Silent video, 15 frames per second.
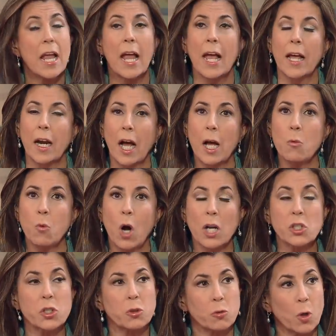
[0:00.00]
And I
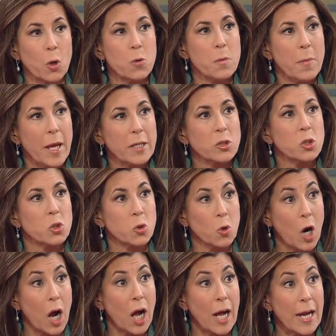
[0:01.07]
watched grown men
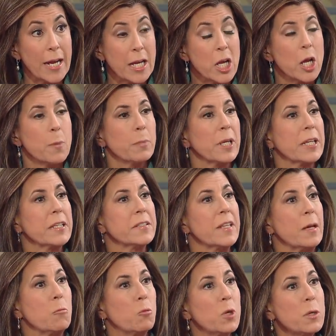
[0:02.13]
cry because
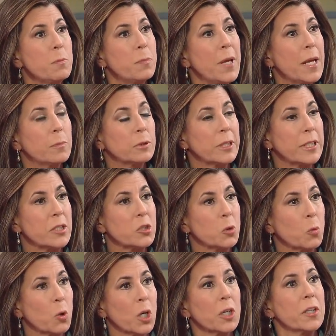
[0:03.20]
they wouldn't be able to get to
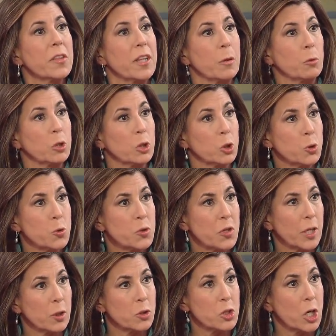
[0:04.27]
work, they would lose
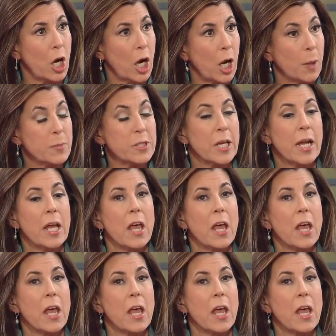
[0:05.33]
their jobs.